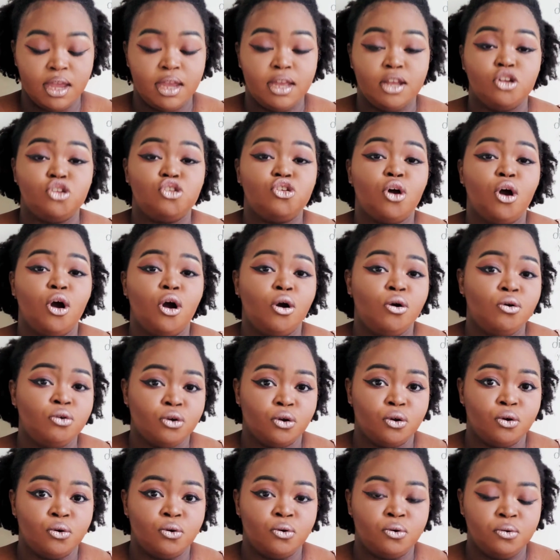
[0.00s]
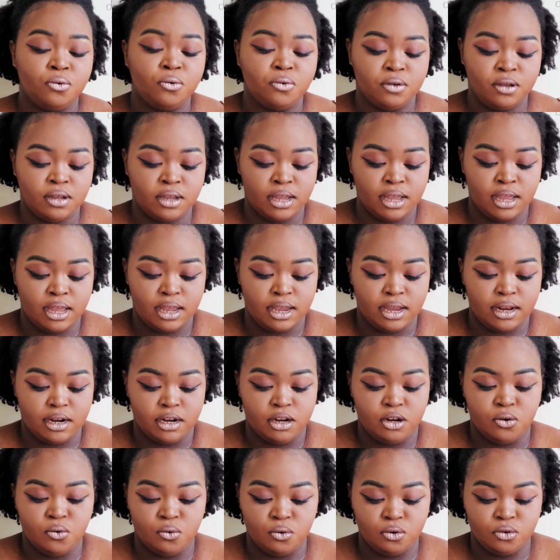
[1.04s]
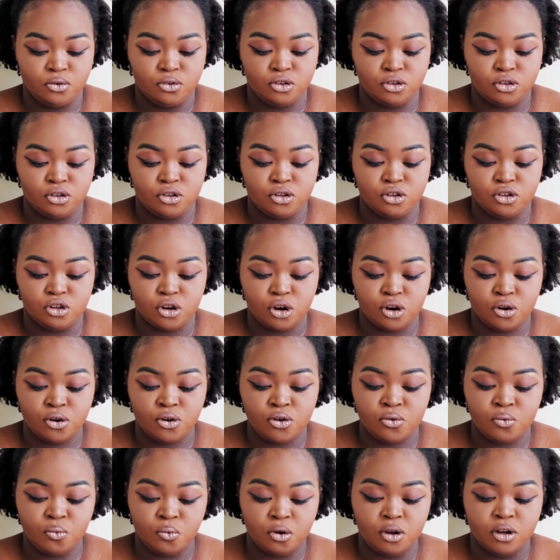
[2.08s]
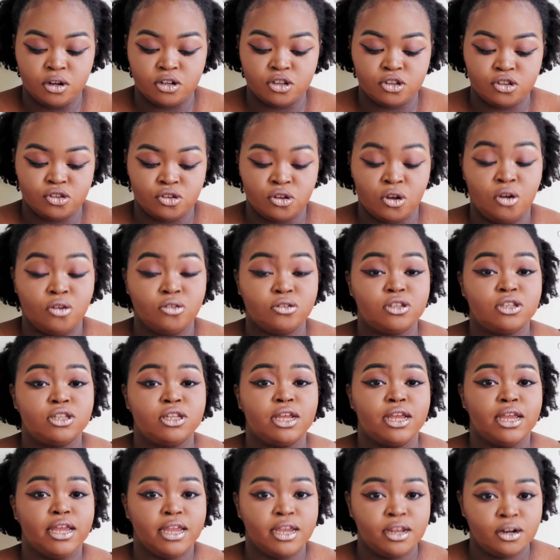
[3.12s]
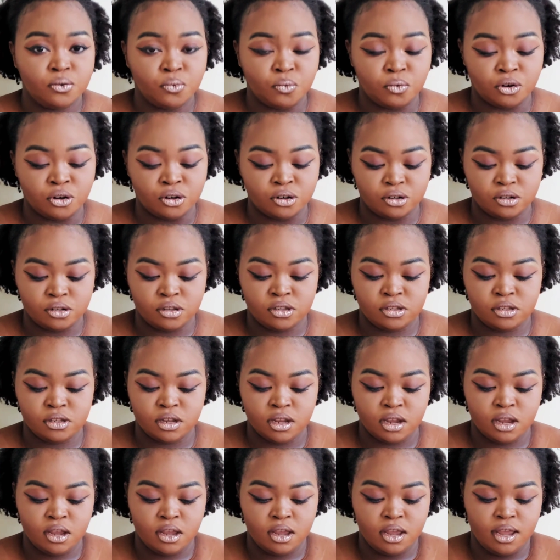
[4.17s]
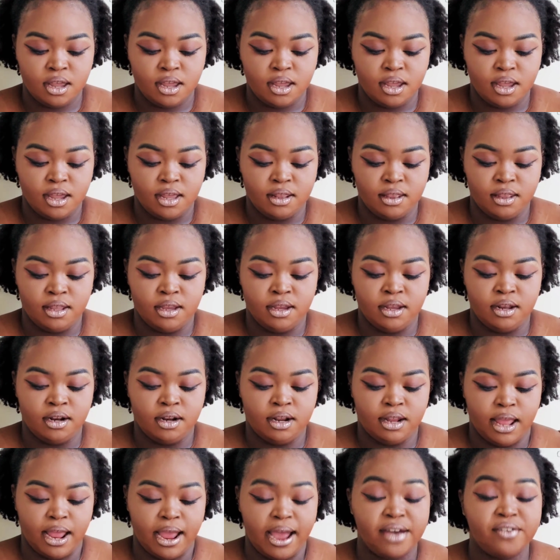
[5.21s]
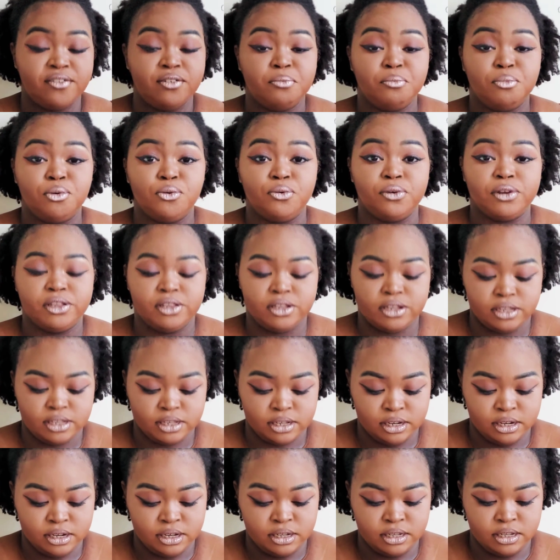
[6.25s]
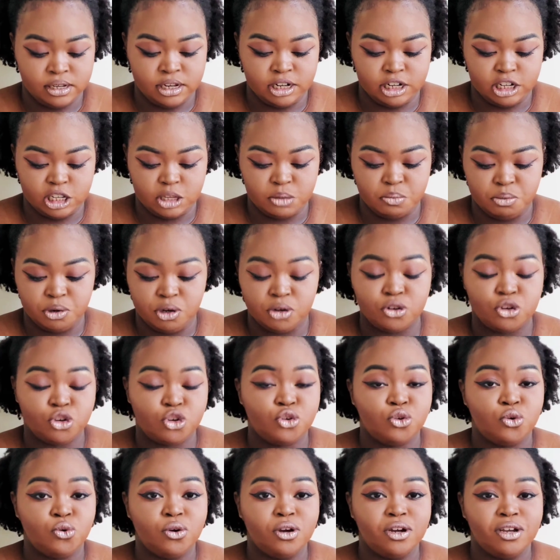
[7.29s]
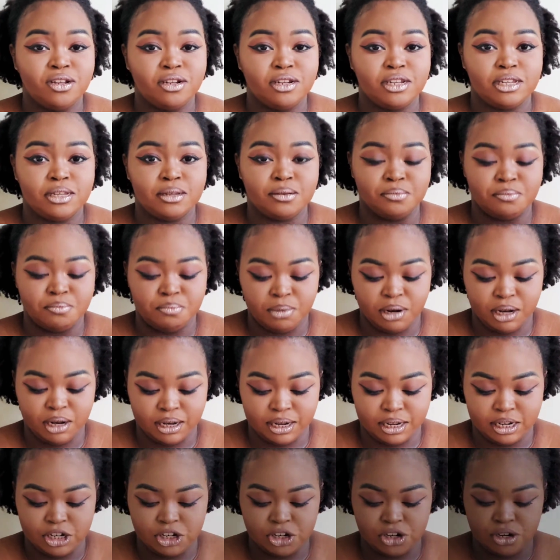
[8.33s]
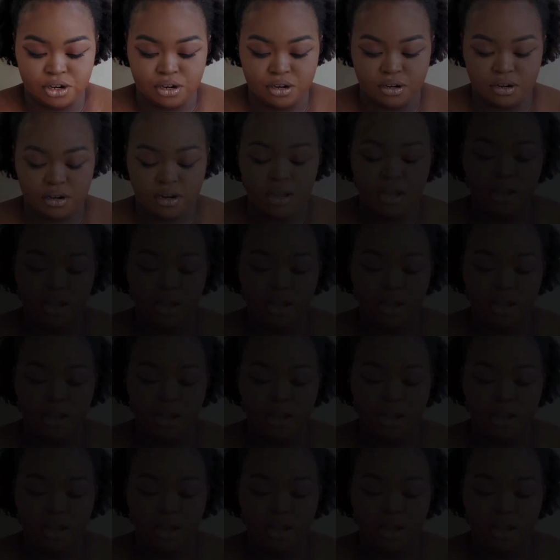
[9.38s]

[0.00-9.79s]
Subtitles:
In total, it equals to turn one's thoughts inwards. And then they have in parentheses, in spiritual contemplation.